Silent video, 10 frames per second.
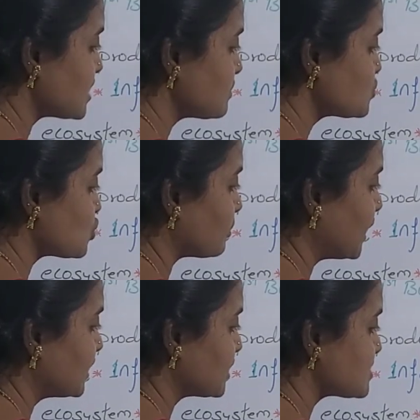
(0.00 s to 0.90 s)

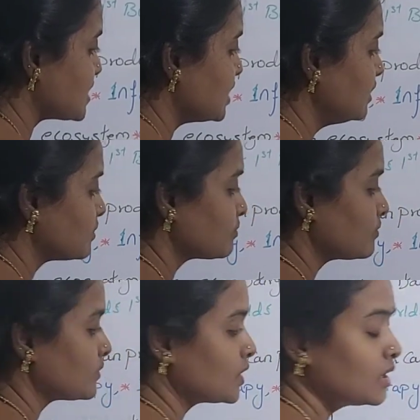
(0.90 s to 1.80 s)
somatic cell,
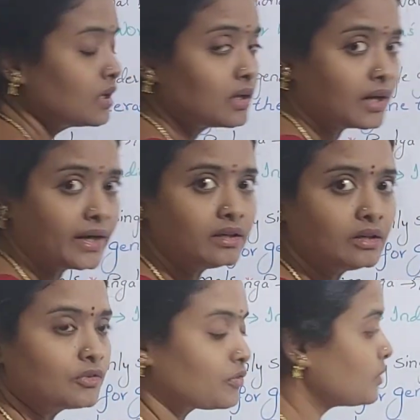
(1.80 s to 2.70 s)
right?
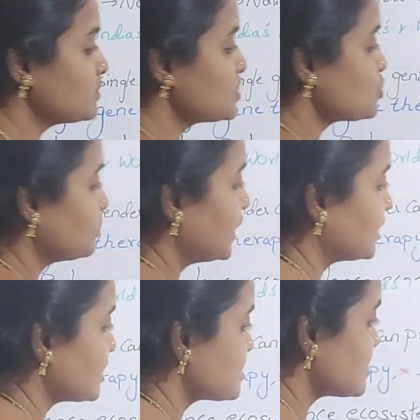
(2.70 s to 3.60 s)
From the
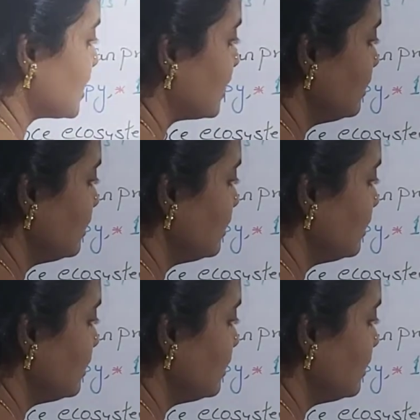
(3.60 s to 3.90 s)
somatic cell,